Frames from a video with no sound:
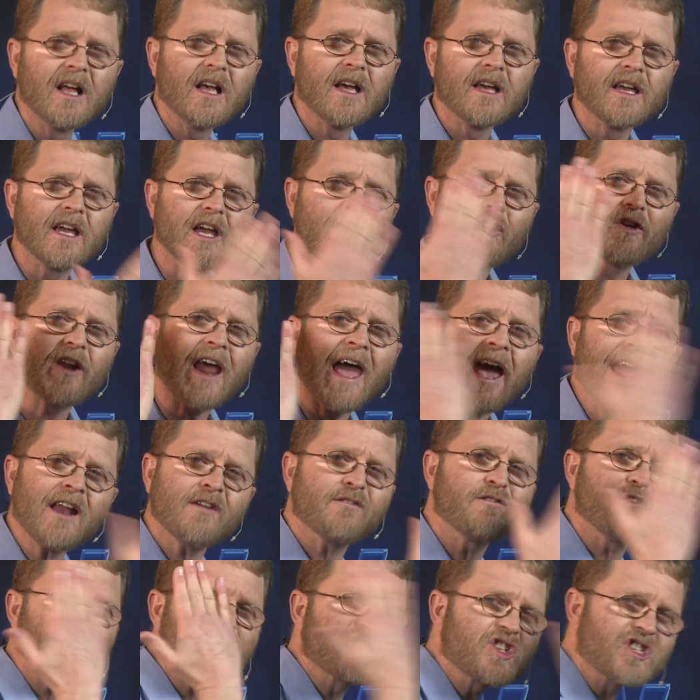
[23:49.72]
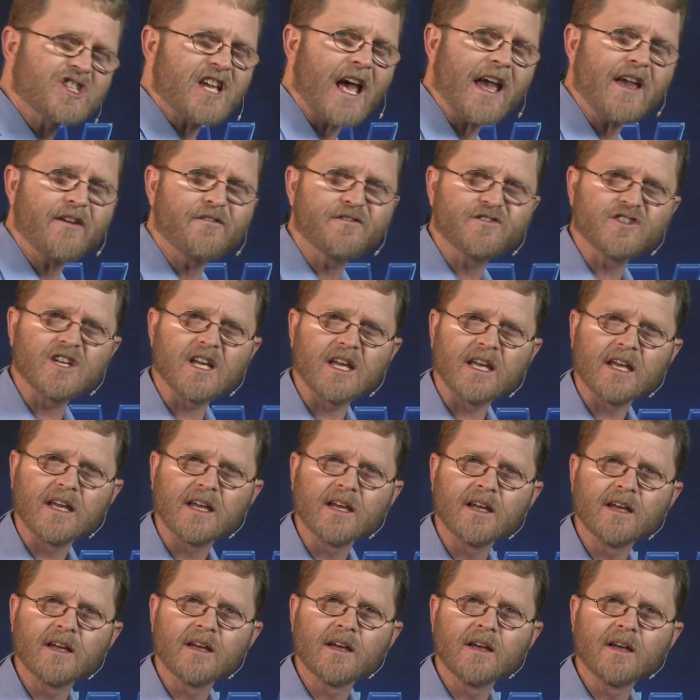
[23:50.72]
He ran for safety.
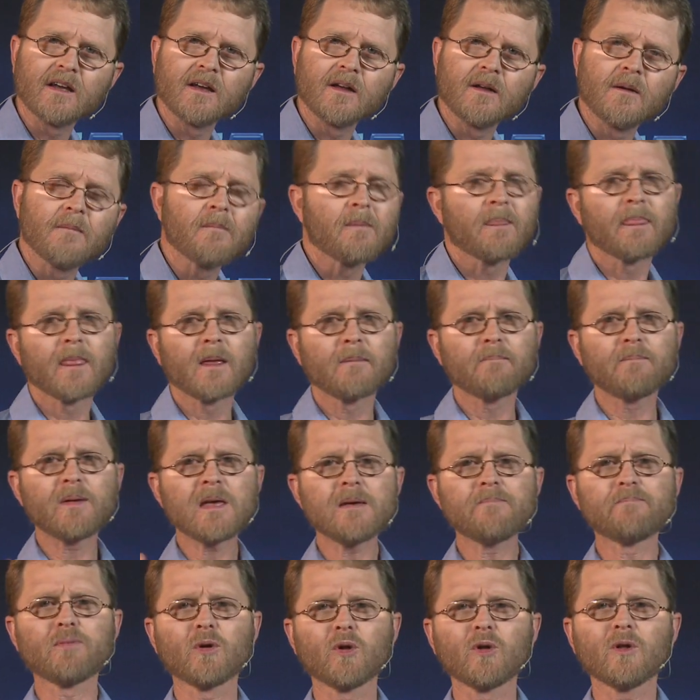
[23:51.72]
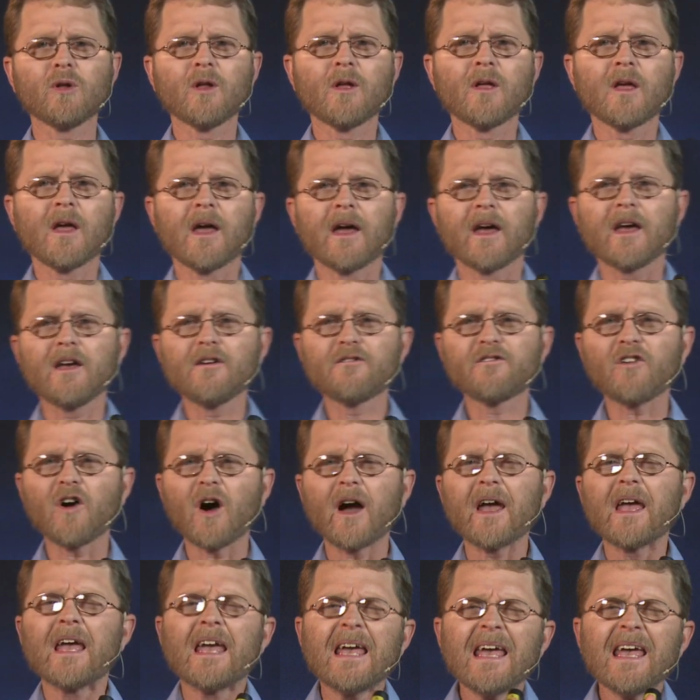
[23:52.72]
People, if
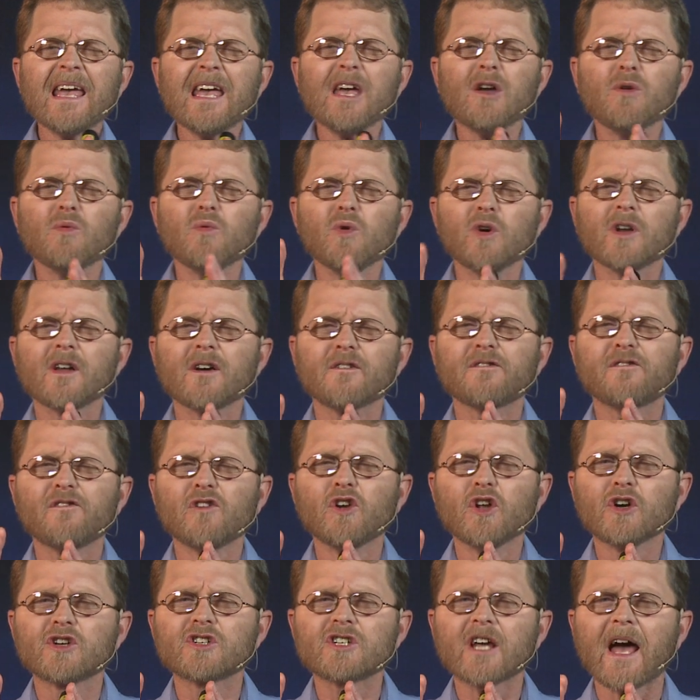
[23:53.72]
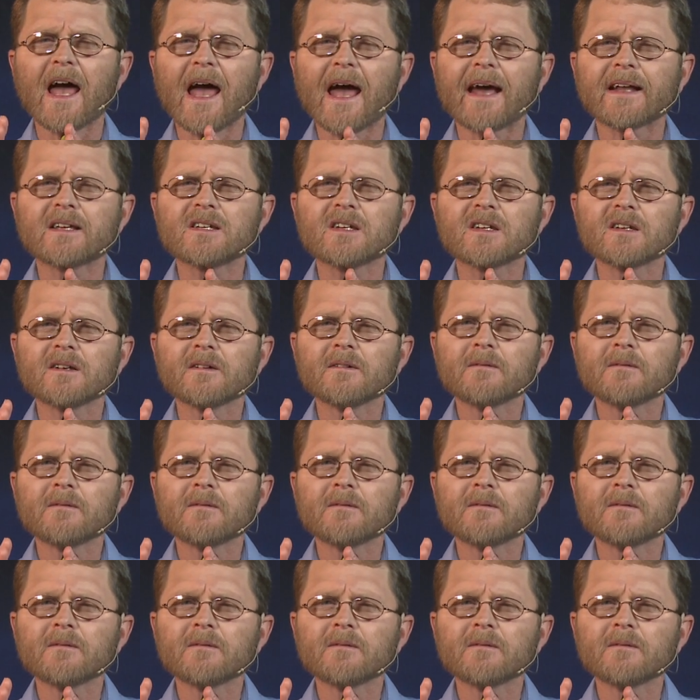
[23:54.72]
he would have looked at